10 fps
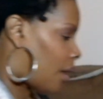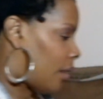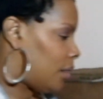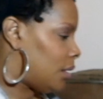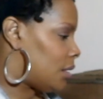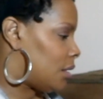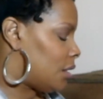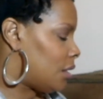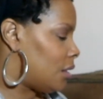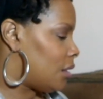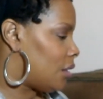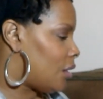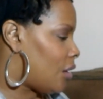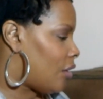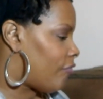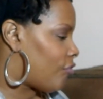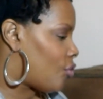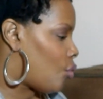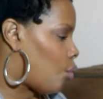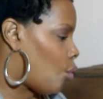And of
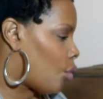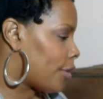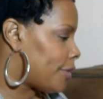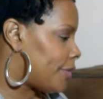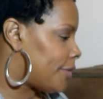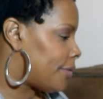course,